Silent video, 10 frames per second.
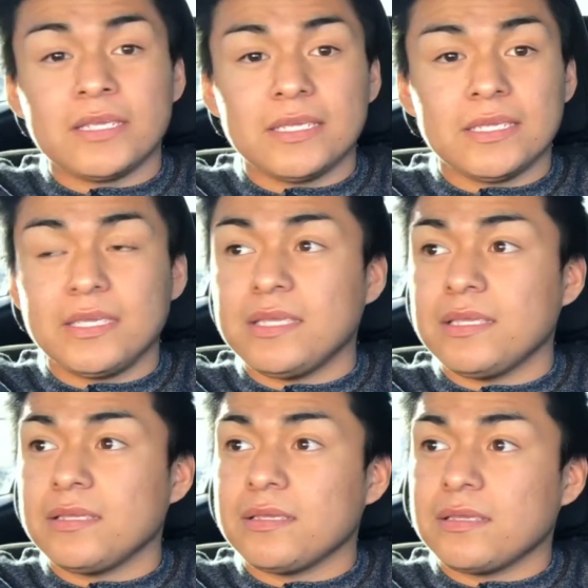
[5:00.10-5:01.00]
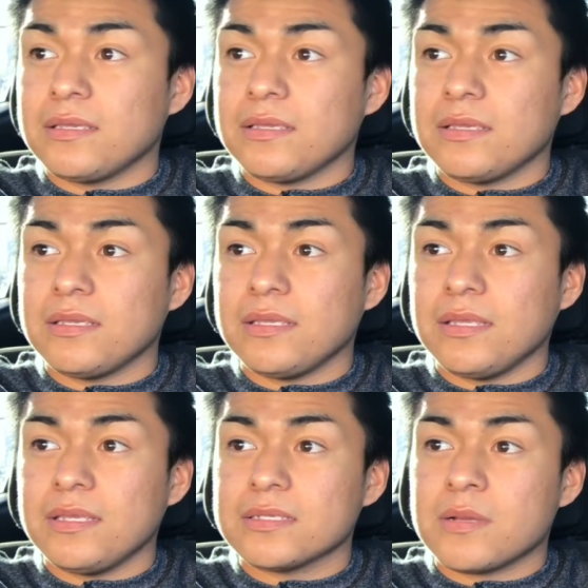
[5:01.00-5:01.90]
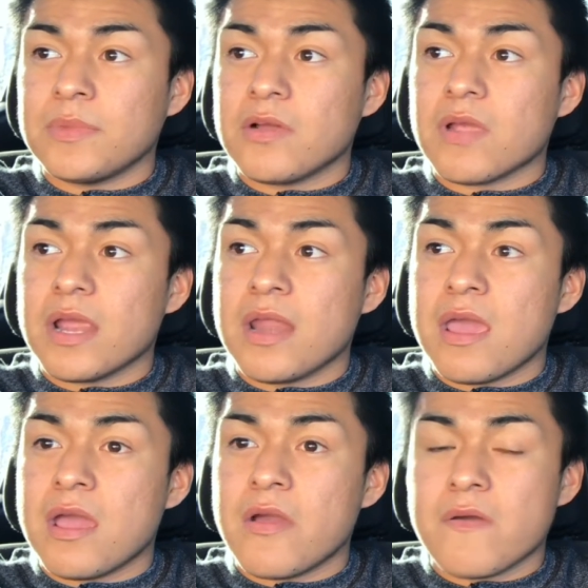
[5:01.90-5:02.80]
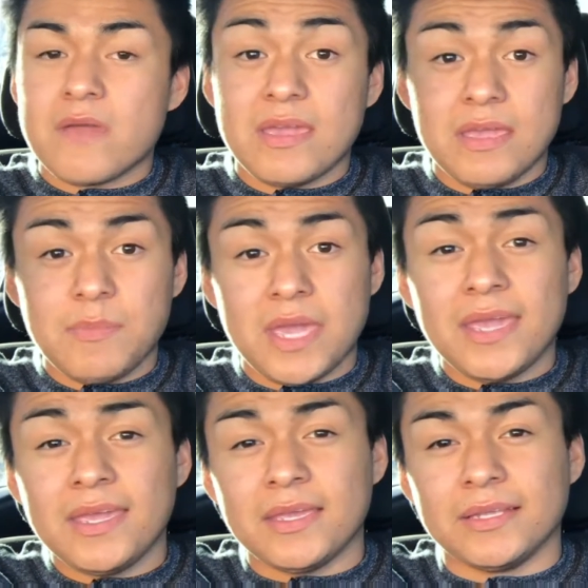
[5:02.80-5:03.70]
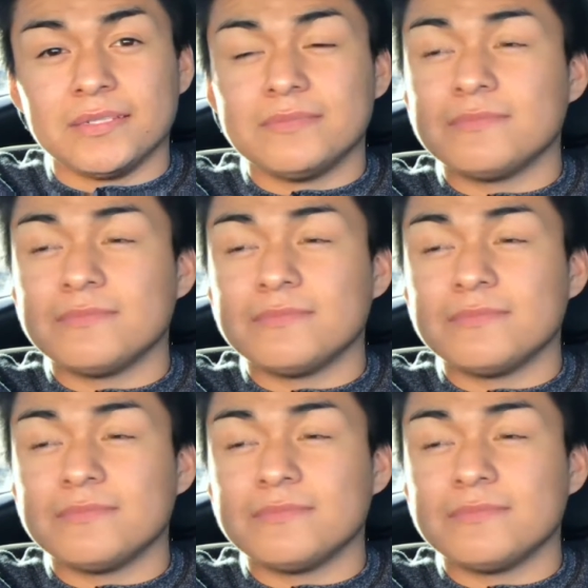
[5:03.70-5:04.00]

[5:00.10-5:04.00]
he he, he coming out right now. He paid.